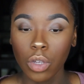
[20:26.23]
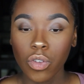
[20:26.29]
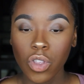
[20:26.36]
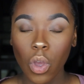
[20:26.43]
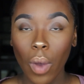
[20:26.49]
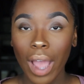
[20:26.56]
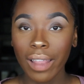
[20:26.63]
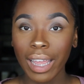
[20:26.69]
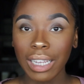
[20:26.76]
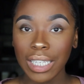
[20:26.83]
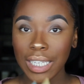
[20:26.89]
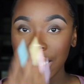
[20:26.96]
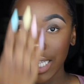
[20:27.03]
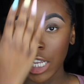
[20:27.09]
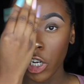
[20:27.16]
So I like
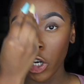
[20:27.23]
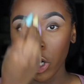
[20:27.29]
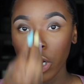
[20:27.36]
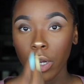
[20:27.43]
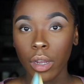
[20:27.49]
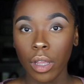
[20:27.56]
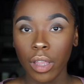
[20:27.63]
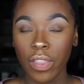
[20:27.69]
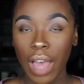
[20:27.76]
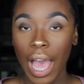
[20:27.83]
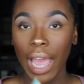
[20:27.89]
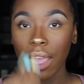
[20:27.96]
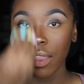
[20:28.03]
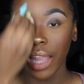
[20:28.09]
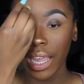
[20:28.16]
to center the
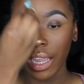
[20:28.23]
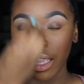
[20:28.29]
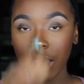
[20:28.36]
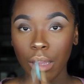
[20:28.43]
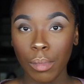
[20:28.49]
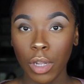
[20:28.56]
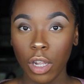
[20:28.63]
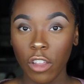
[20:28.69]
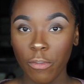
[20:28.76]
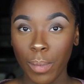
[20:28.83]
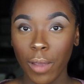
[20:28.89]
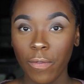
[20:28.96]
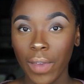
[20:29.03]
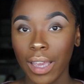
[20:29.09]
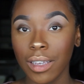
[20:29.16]
highlight in the middle of
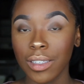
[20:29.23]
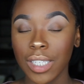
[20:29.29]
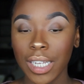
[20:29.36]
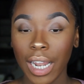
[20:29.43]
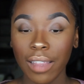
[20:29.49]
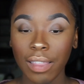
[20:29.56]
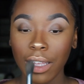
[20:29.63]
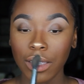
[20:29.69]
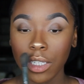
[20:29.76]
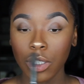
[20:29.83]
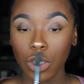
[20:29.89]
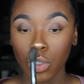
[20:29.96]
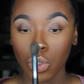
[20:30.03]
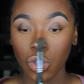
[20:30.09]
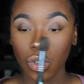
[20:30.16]
my face. And I think this
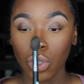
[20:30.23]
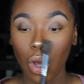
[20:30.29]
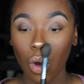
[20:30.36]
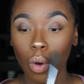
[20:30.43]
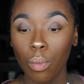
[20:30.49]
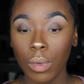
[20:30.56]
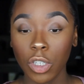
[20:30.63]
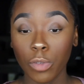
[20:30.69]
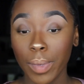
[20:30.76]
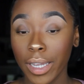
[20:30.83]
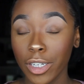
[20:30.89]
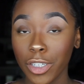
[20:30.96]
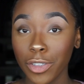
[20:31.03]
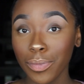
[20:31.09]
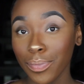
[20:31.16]
looks so much
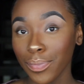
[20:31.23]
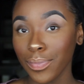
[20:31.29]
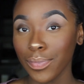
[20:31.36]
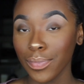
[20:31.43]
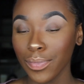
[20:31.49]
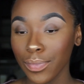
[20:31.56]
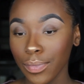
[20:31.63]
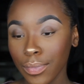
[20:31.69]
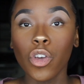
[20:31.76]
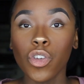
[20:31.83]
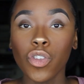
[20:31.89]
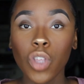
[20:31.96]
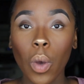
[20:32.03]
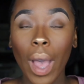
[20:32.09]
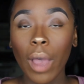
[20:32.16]
better.
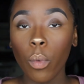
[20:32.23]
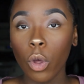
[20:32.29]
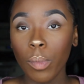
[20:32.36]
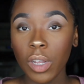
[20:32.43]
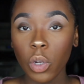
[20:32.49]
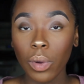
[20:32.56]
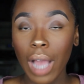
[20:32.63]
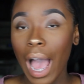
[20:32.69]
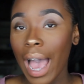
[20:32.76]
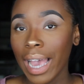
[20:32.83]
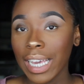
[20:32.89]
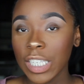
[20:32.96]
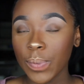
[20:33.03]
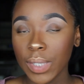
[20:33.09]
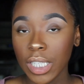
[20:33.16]
So I will be doing
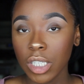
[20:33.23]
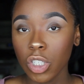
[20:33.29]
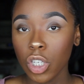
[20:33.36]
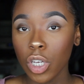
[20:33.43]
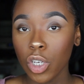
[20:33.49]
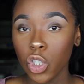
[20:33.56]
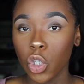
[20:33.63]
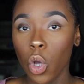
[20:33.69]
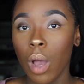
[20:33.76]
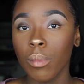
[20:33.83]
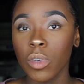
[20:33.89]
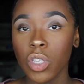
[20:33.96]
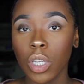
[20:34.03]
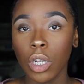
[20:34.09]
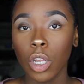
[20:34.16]
eyes with this look. So I'm
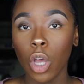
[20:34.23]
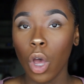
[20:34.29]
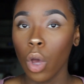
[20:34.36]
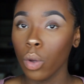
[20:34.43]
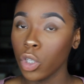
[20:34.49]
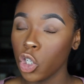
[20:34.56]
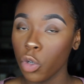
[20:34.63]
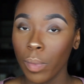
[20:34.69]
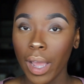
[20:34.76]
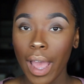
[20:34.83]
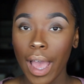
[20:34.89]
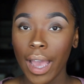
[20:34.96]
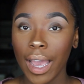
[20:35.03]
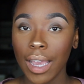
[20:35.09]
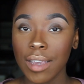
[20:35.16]
just going to go do my
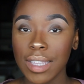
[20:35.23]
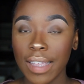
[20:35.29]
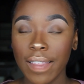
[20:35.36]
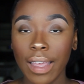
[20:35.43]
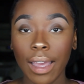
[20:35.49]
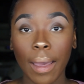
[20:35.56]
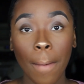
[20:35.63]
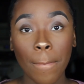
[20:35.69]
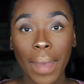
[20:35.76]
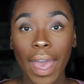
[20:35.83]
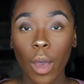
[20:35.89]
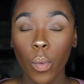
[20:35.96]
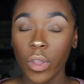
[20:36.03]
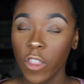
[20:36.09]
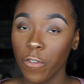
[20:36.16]
eyes and then come
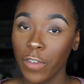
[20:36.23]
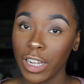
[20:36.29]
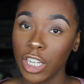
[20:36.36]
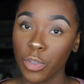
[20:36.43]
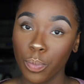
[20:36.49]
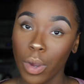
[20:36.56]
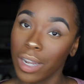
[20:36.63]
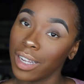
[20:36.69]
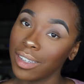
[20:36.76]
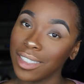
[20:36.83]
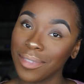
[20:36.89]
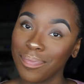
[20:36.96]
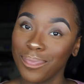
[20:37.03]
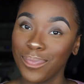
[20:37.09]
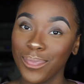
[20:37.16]
back with the finished product.